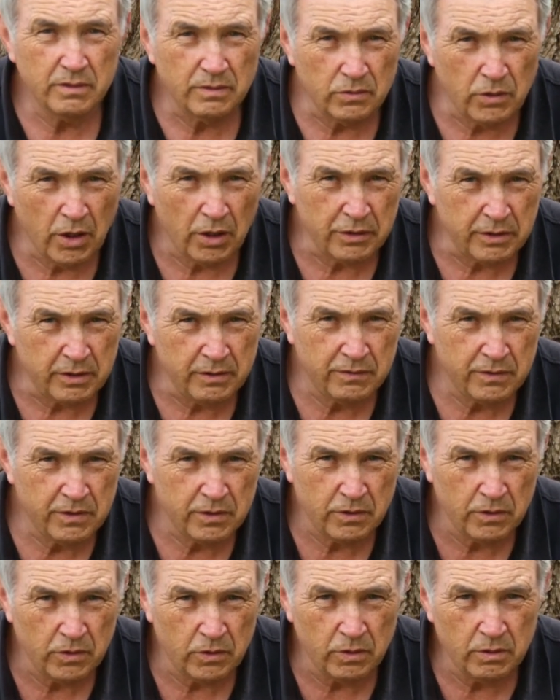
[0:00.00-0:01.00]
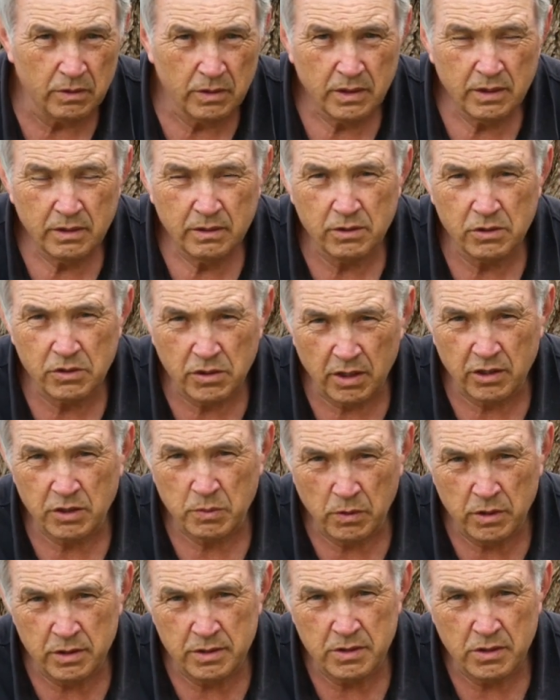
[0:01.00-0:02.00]
relative to the shutter
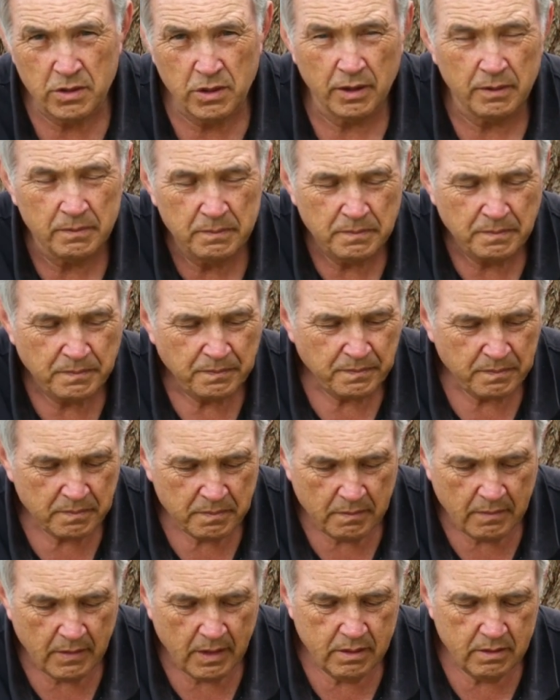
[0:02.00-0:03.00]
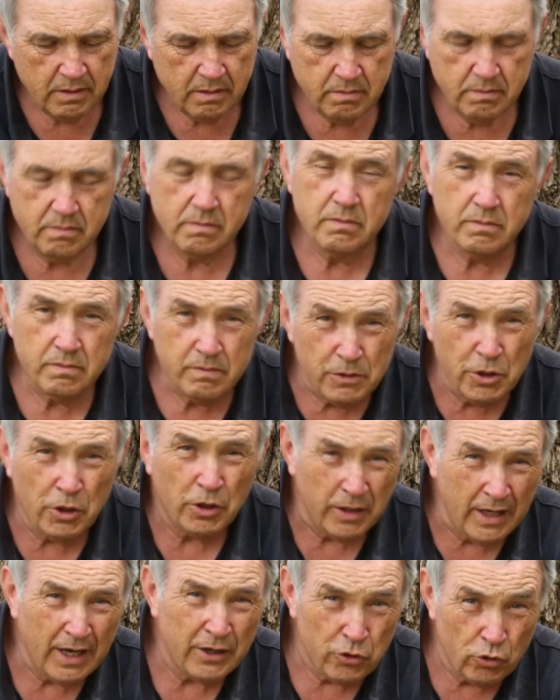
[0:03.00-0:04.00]
speed you've got. You
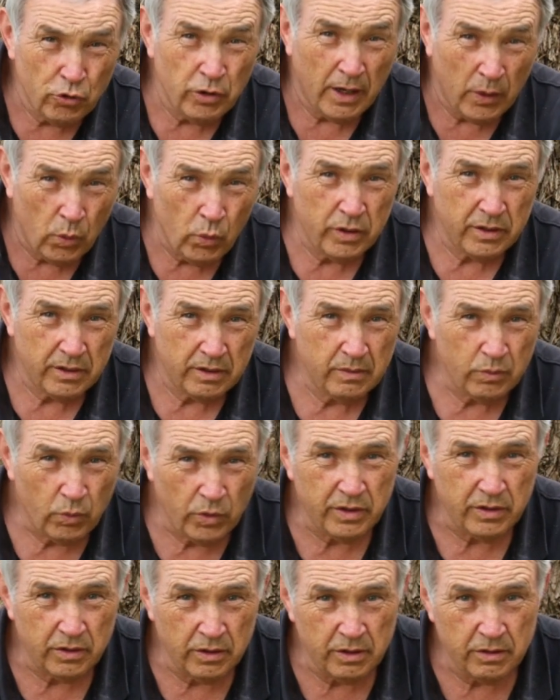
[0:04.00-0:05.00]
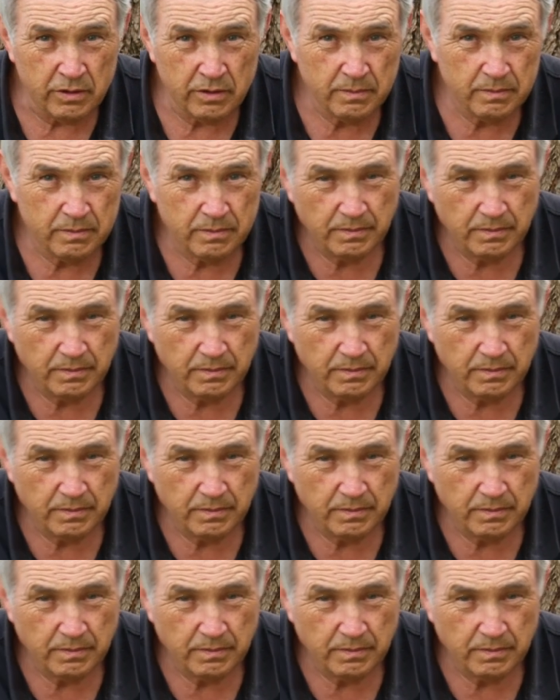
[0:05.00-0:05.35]
can now do that with these,